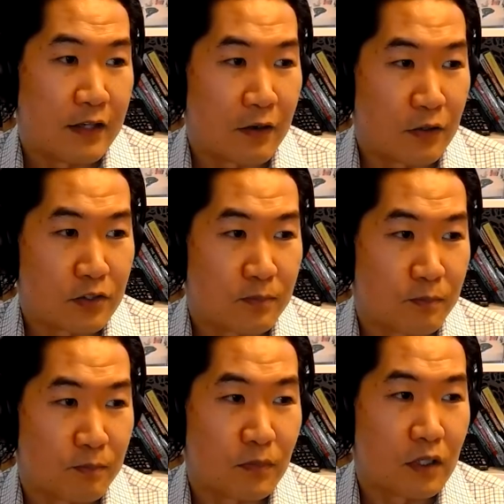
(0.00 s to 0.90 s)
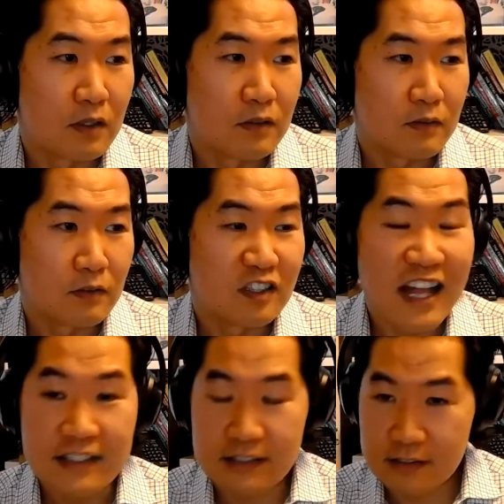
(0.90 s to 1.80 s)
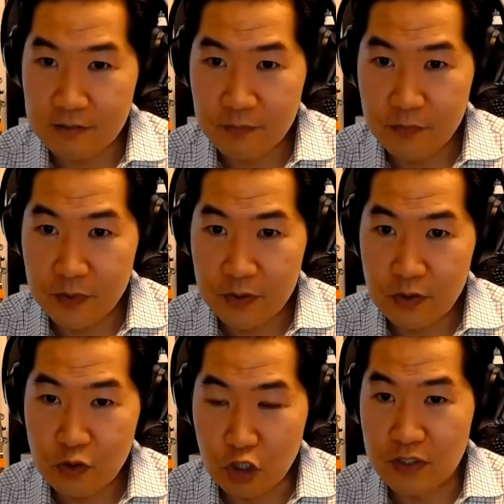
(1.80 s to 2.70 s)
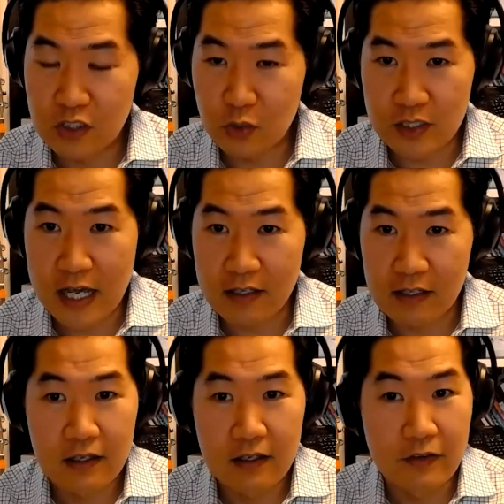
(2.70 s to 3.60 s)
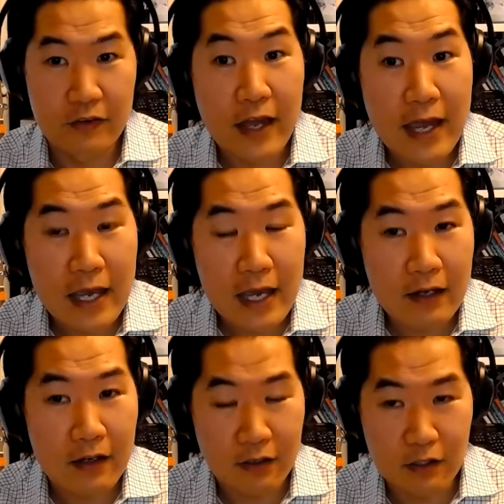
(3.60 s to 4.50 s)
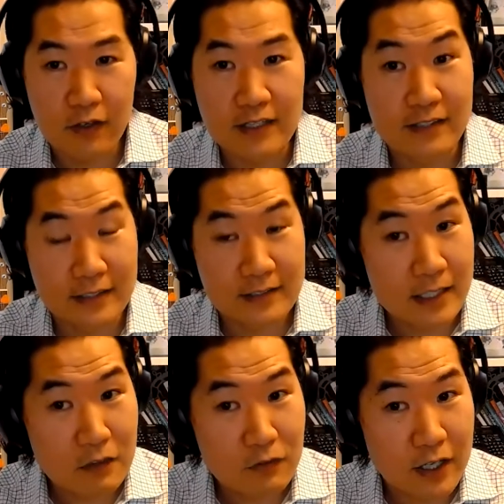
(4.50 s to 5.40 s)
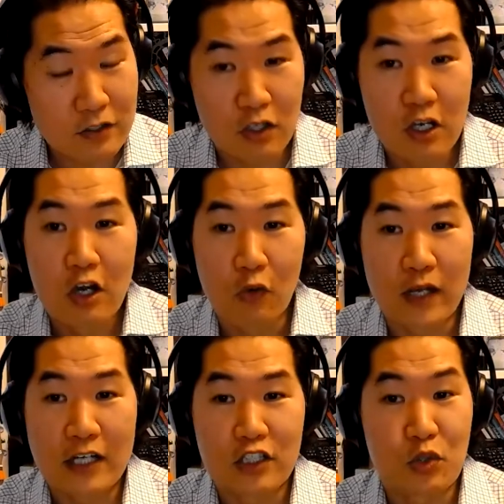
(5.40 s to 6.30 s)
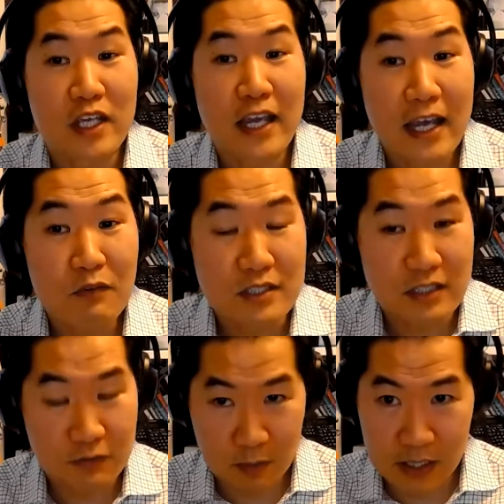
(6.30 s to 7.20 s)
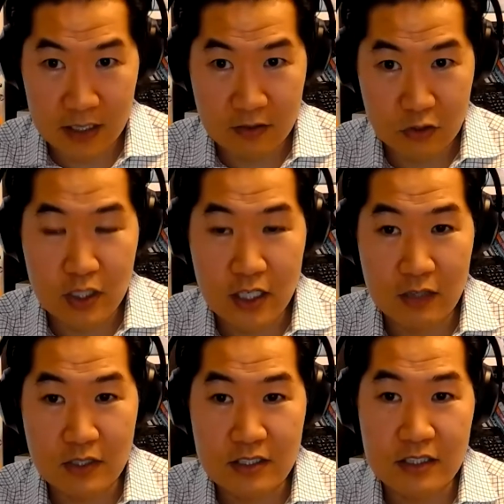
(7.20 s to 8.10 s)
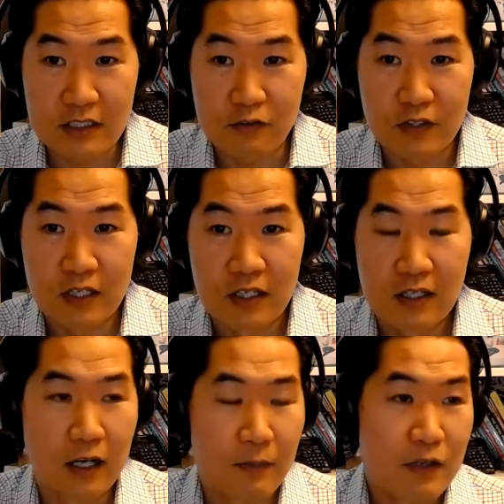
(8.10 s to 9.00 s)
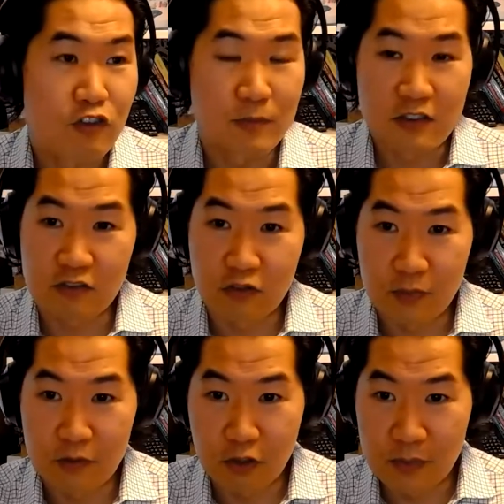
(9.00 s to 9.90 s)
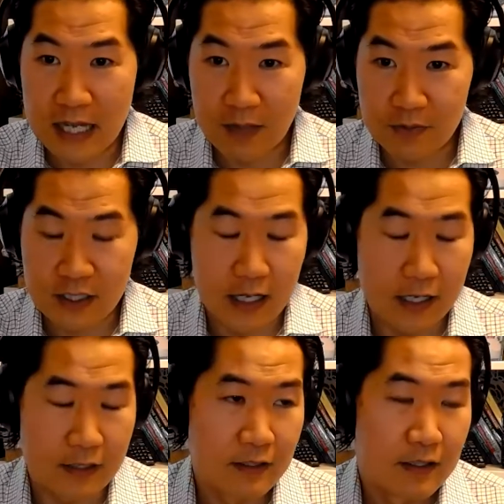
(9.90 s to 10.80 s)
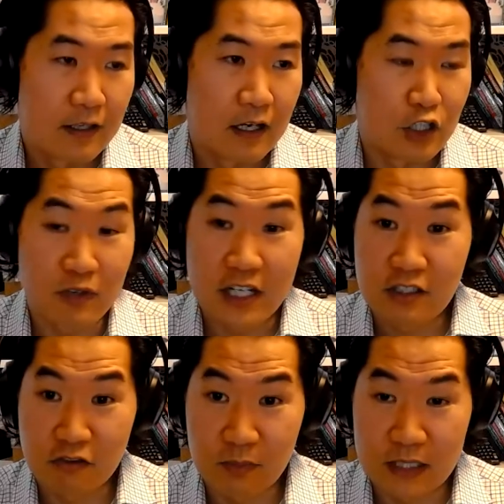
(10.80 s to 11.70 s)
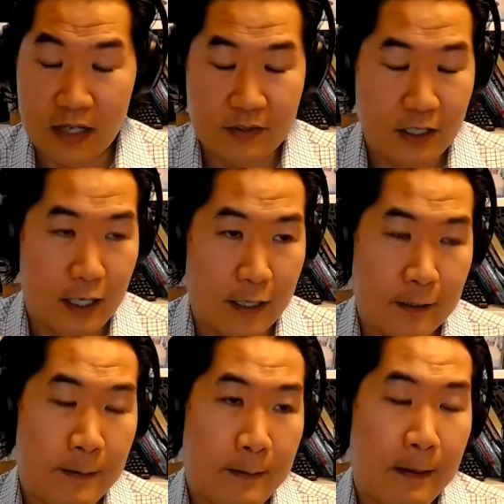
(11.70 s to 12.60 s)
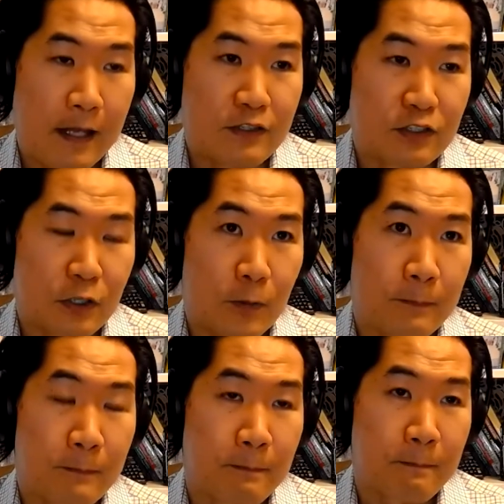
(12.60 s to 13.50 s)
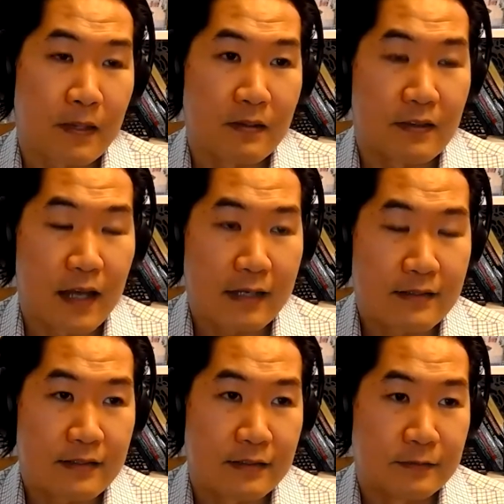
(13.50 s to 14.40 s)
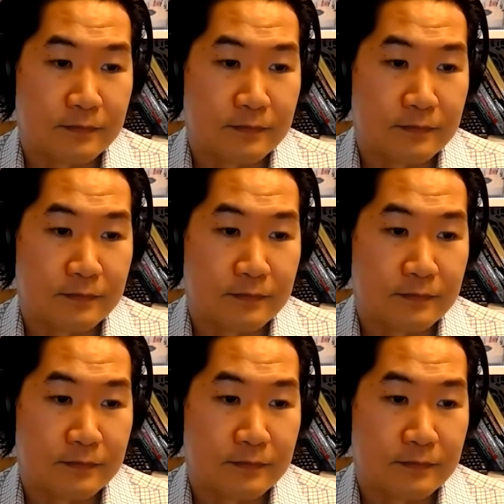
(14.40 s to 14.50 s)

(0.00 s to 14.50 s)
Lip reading: There's less surface to attack than a device like a second device, where actually you can receive commands. You can receive information from the outside, directions from the outside. And so that